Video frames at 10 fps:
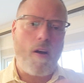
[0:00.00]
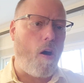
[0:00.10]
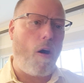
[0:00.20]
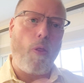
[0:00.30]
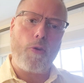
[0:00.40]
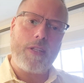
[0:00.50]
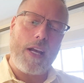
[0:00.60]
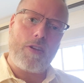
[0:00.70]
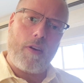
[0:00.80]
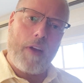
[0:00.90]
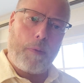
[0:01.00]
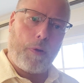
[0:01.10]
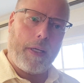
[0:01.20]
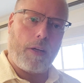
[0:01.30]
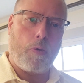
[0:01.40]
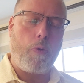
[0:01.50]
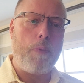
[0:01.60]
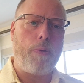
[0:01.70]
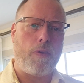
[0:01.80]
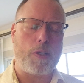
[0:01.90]
All those things are available here. When we
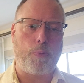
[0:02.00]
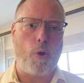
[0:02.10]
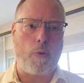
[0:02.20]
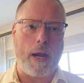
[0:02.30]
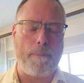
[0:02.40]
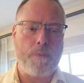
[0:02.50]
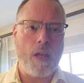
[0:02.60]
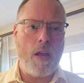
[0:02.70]
built this program,